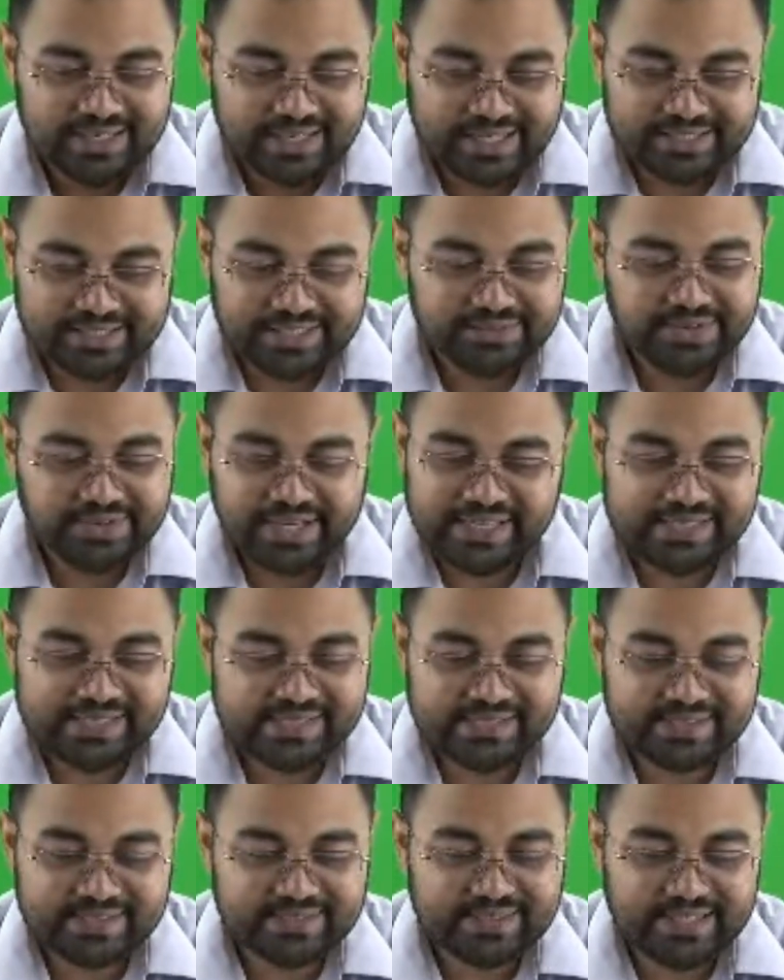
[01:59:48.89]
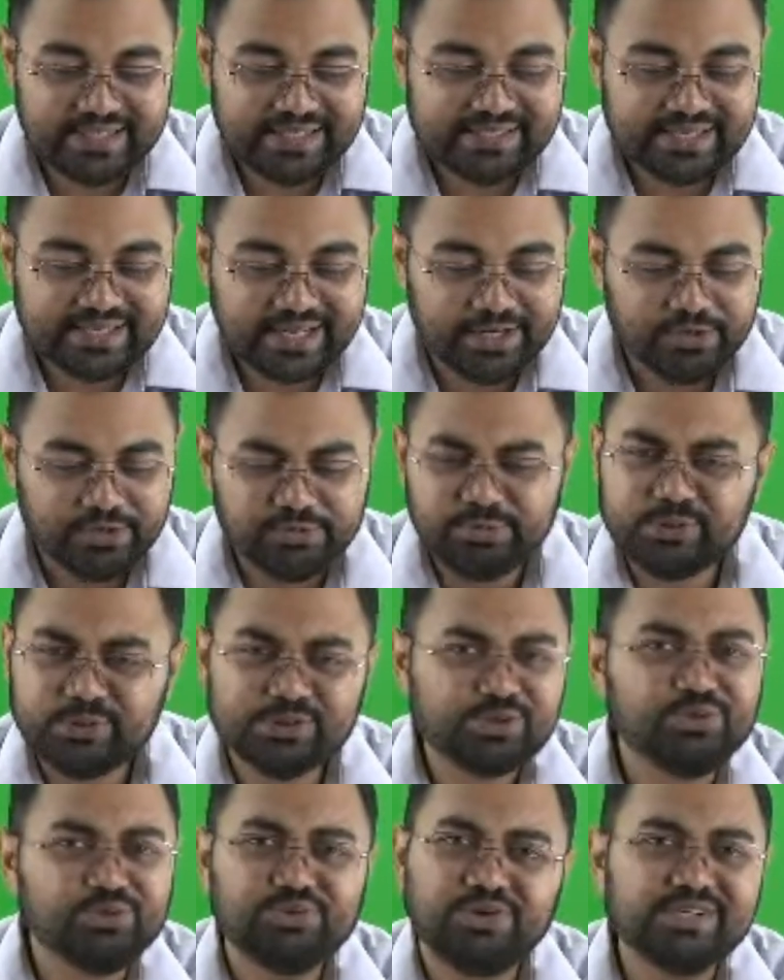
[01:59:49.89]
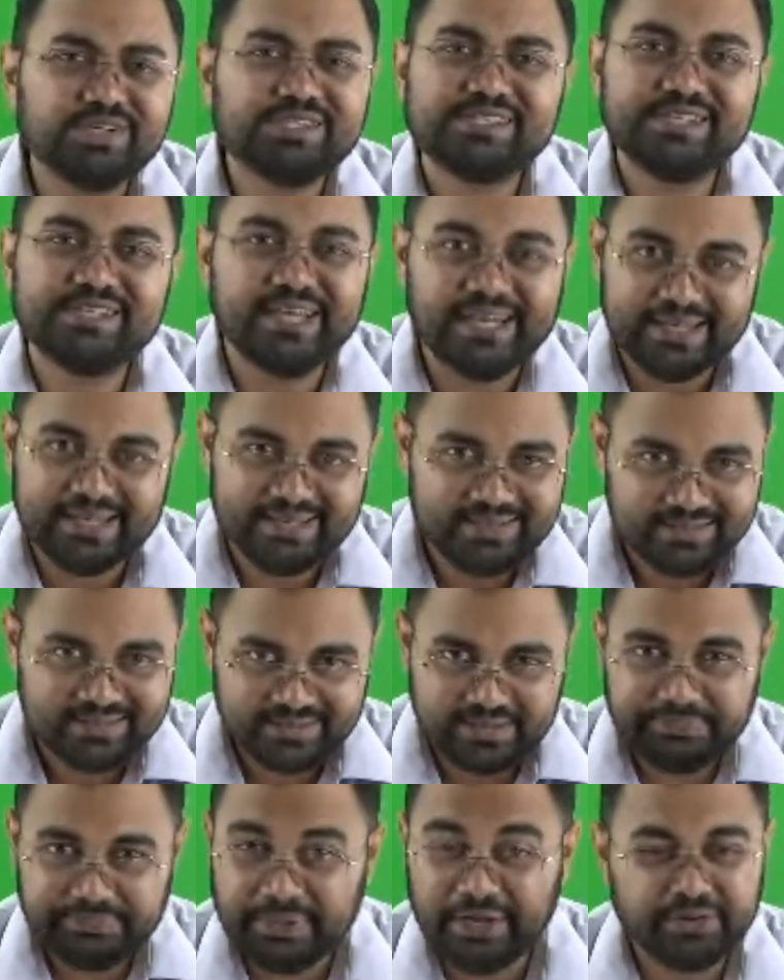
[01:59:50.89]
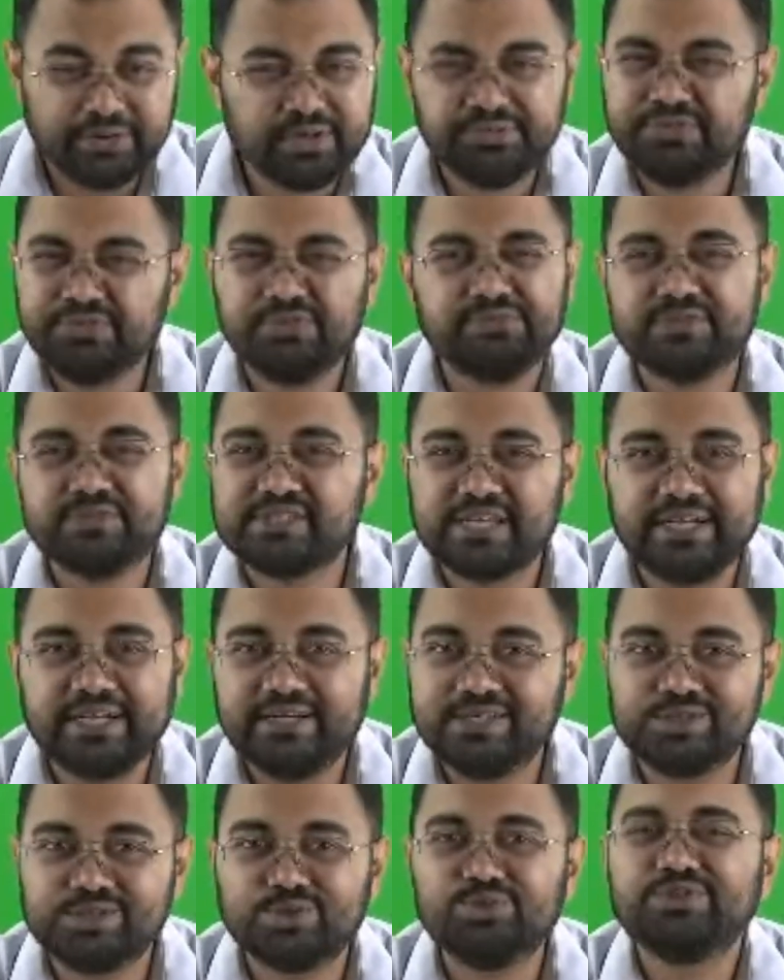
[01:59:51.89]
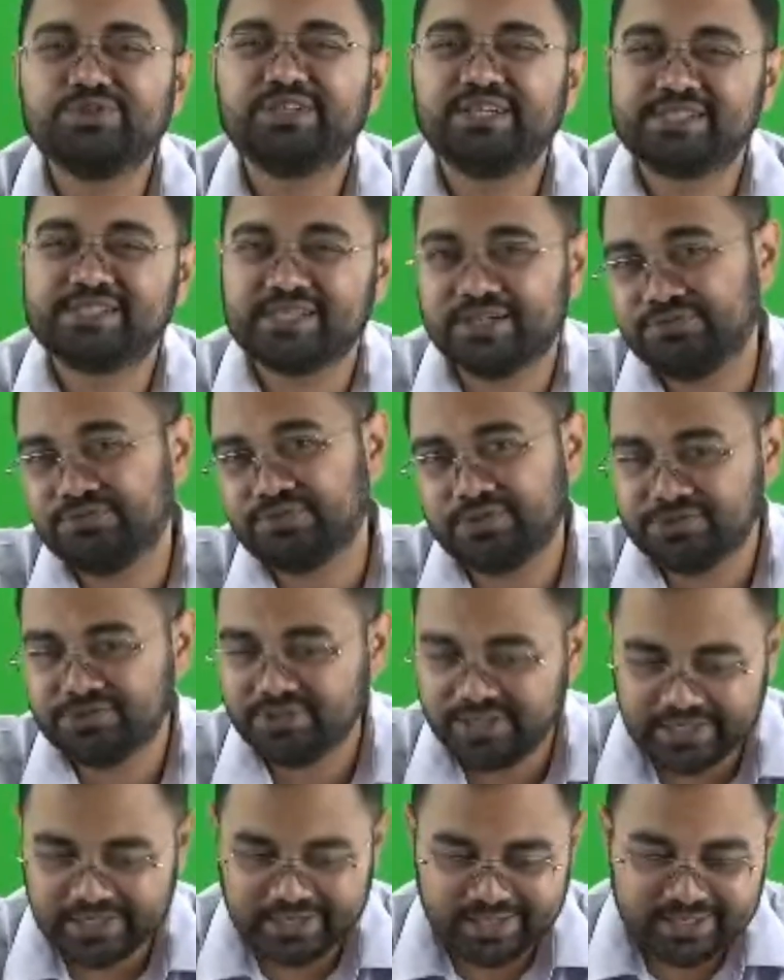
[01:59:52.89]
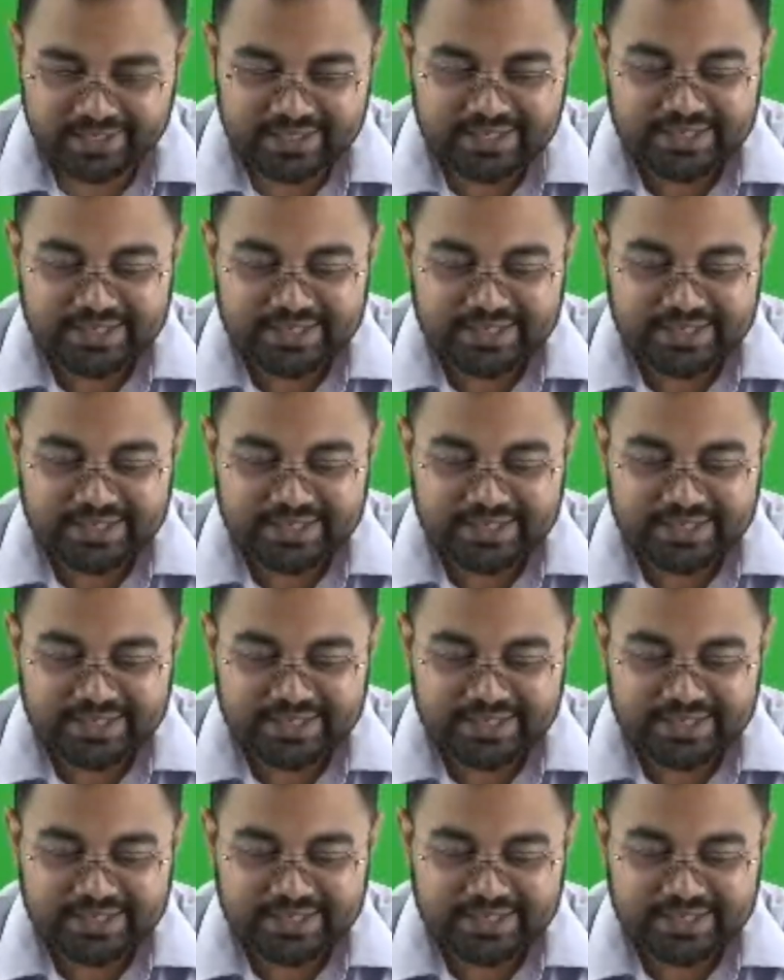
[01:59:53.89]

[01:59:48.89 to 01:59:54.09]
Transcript: Otherwise, these kind of books do not sell. A biography of a scientist, who reads, unfortunately?